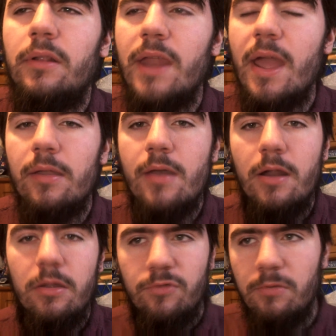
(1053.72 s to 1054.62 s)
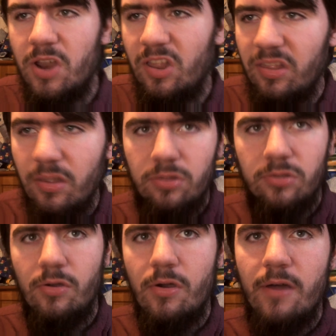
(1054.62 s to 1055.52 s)
dad got it from his
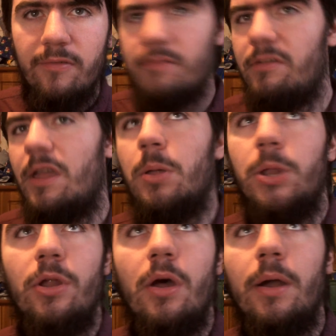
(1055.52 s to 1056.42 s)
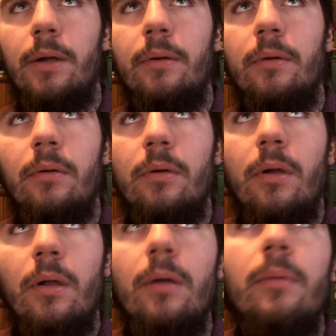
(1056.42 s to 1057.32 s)
sister off of Amazon,
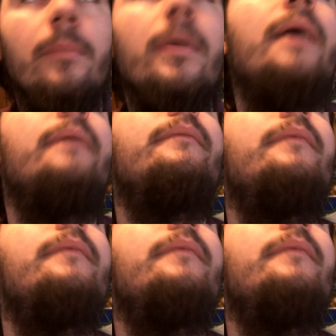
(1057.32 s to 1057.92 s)
but